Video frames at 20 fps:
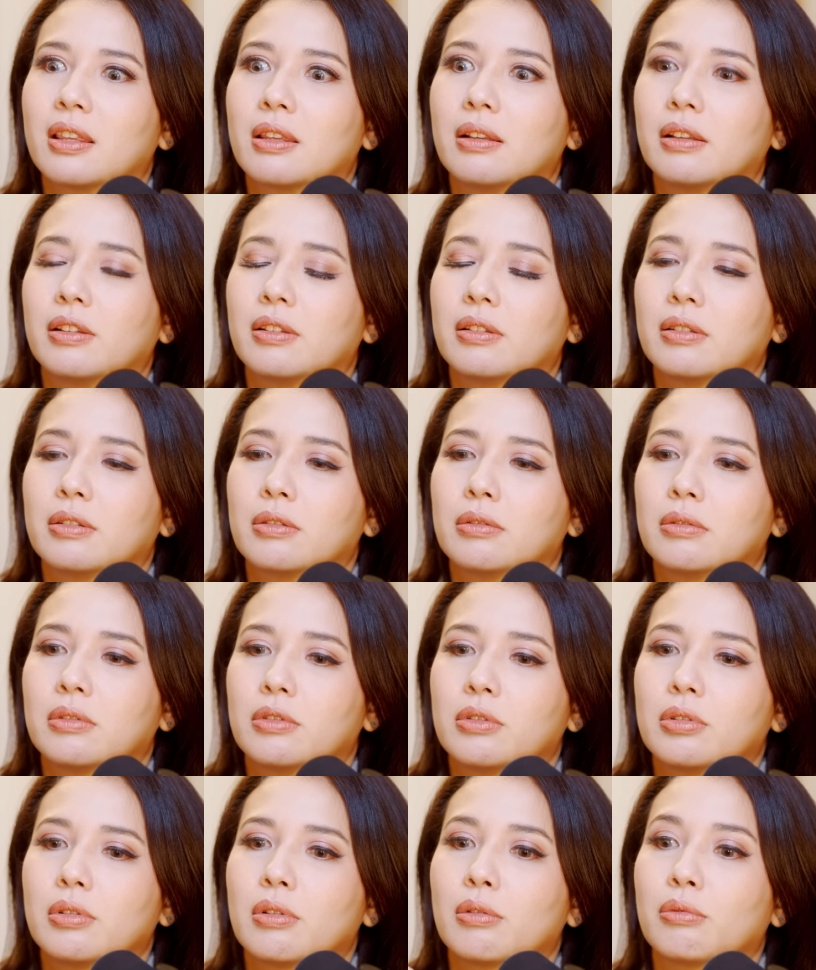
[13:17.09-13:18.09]

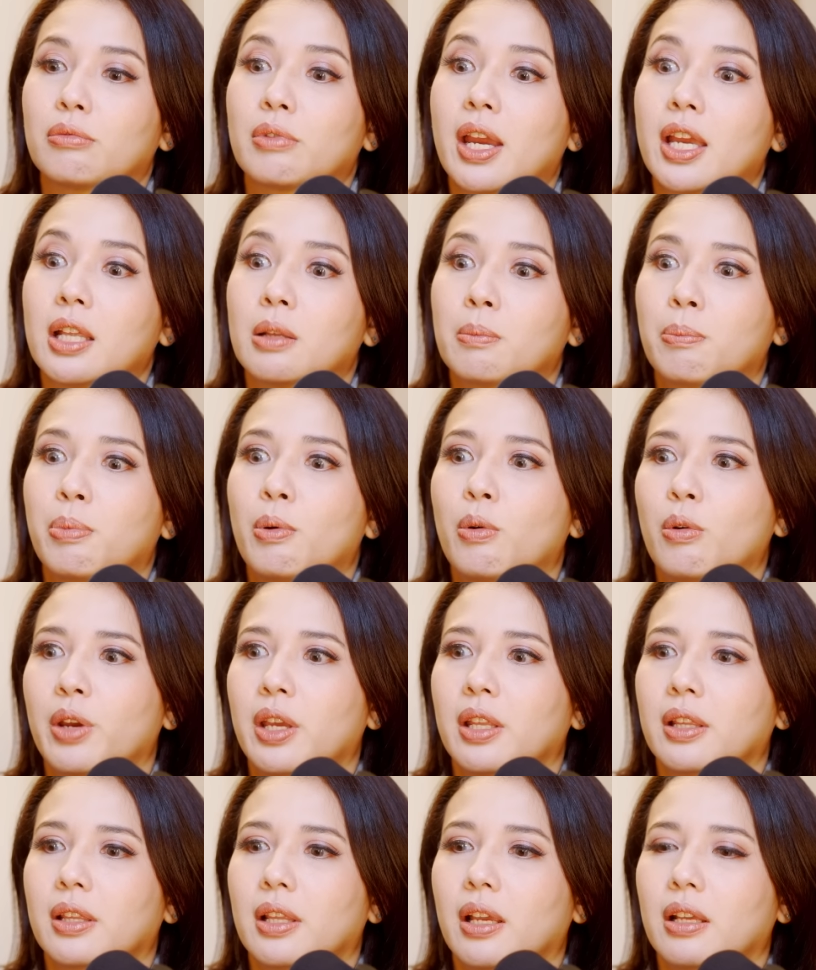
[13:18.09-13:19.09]
to the right
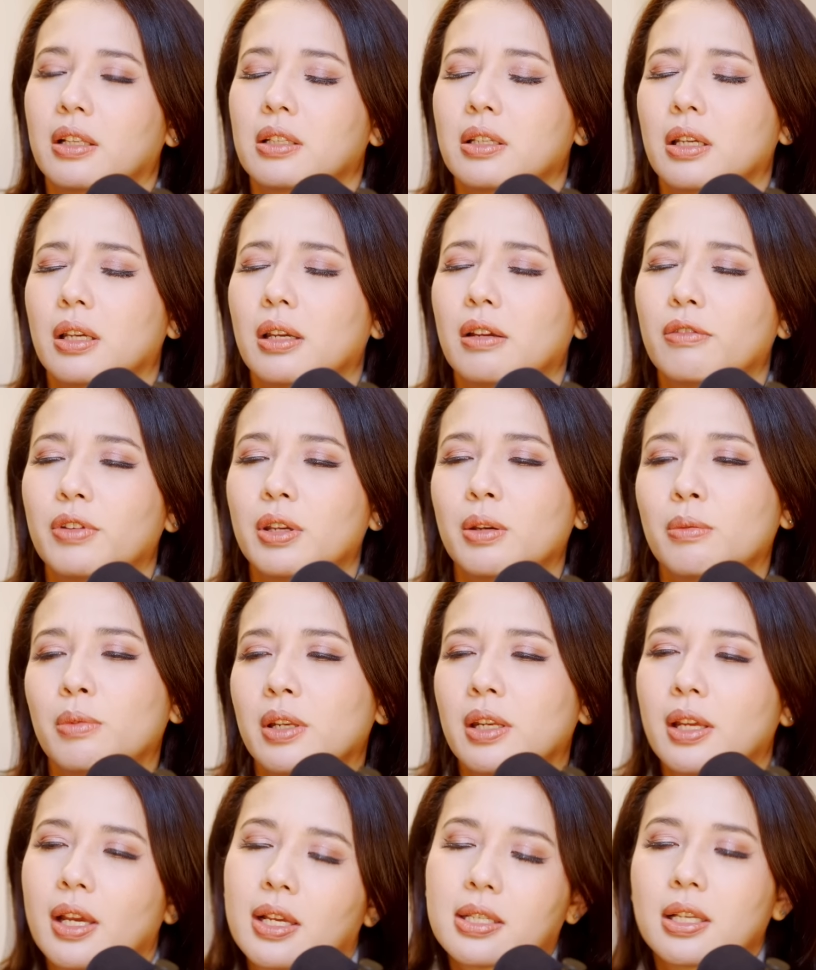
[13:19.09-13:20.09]
point. Like
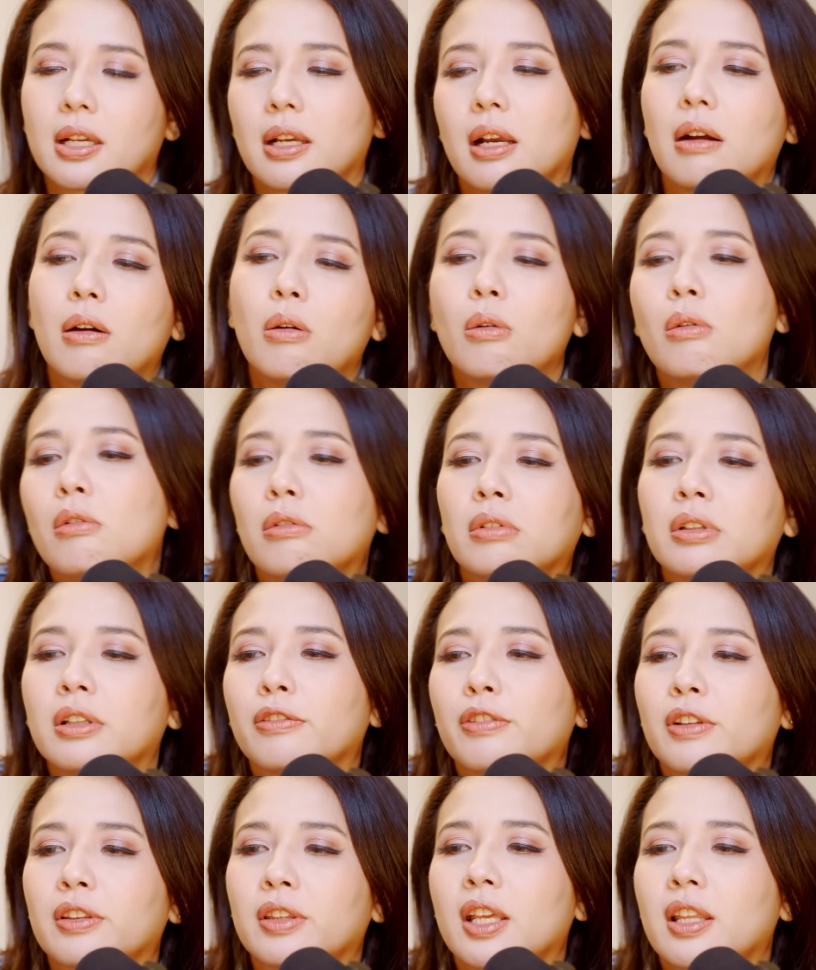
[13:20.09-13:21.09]
everyone has like a whole
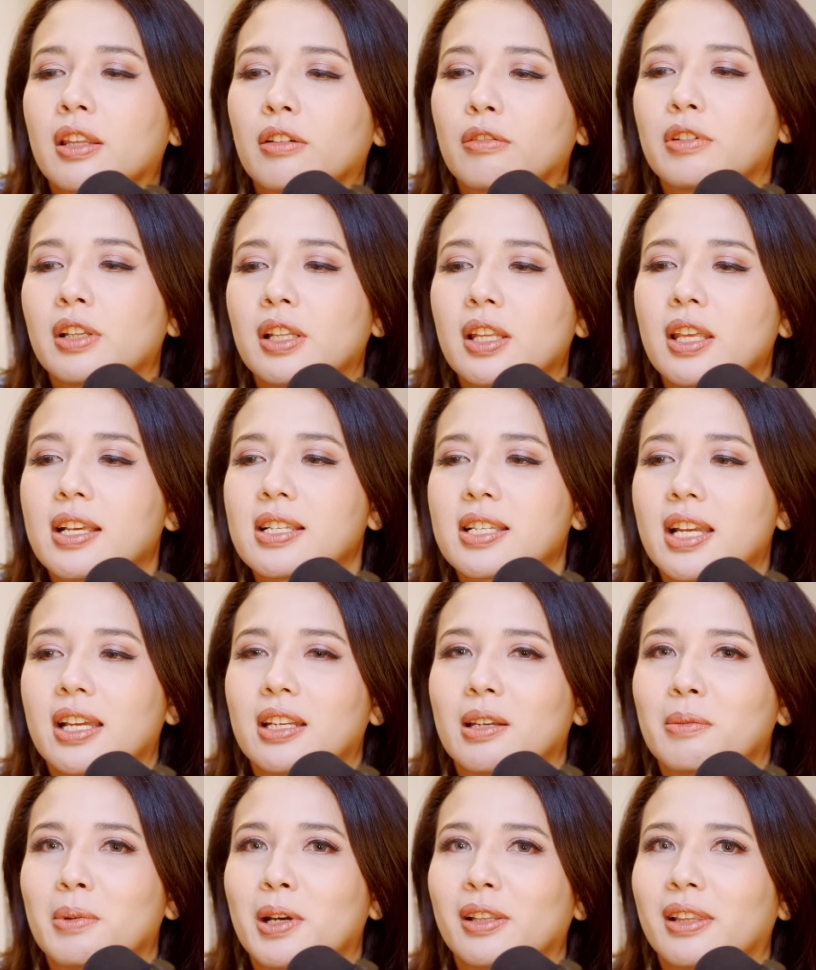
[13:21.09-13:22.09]
different thing they're really
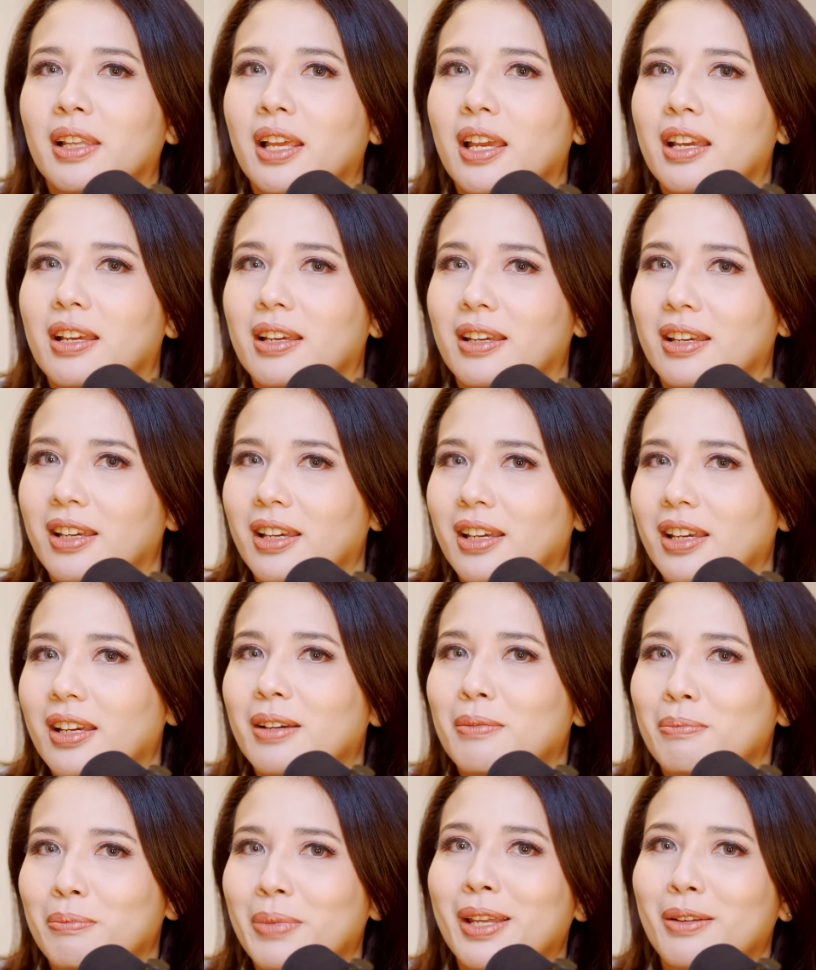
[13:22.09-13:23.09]
excited about, like
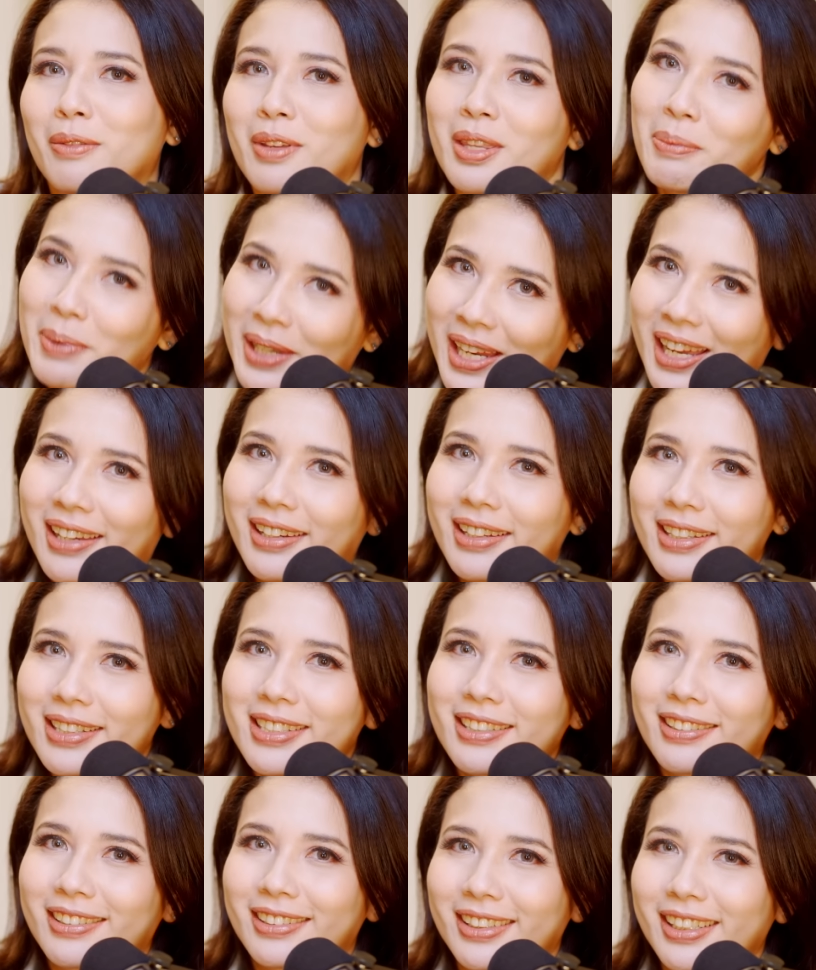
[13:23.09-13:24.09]
Ben with the
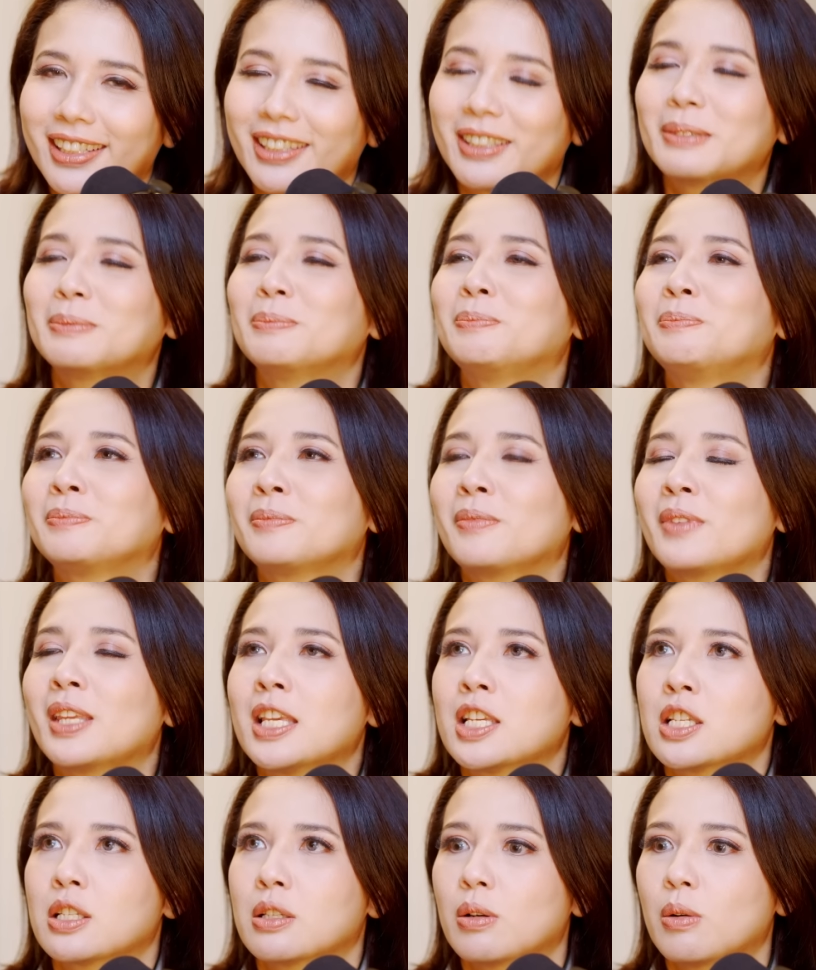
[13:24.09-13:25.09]
bananas earlier.
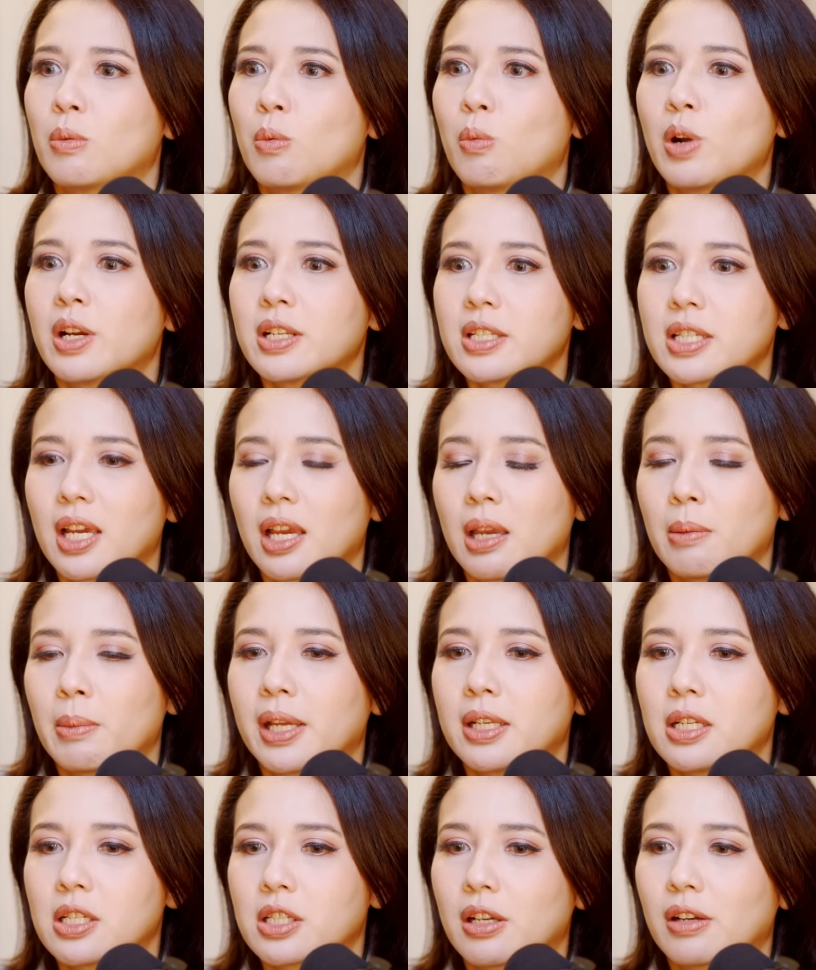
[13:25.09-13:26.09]
So one time
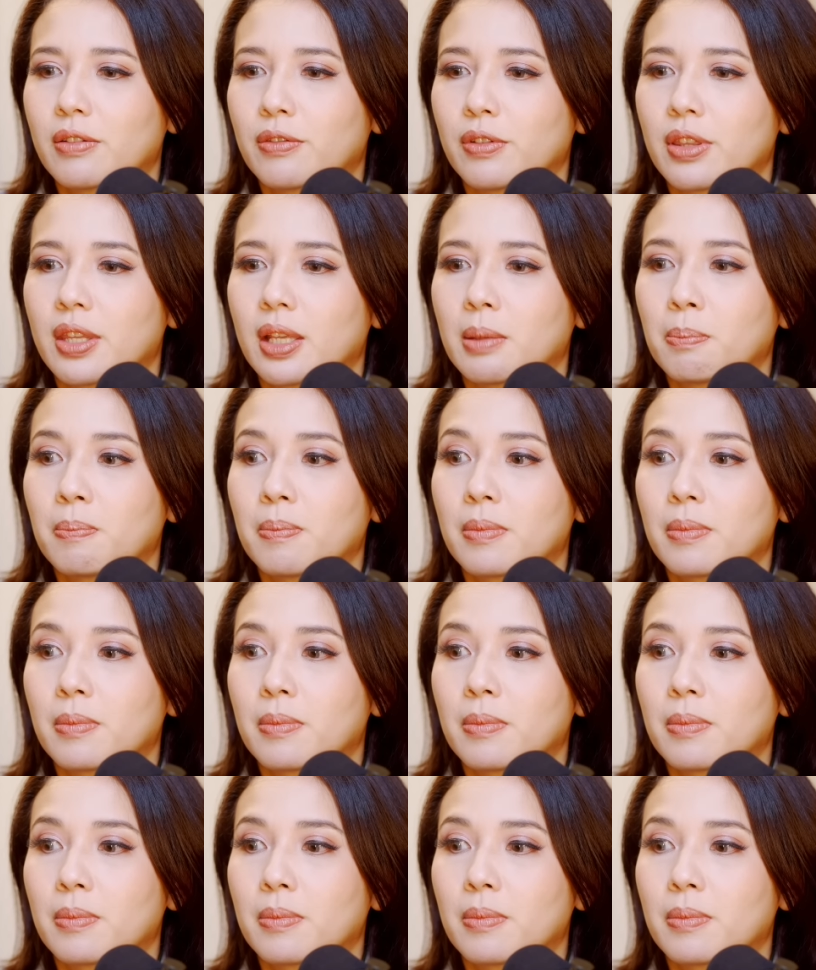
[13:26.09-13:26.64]
I discovered that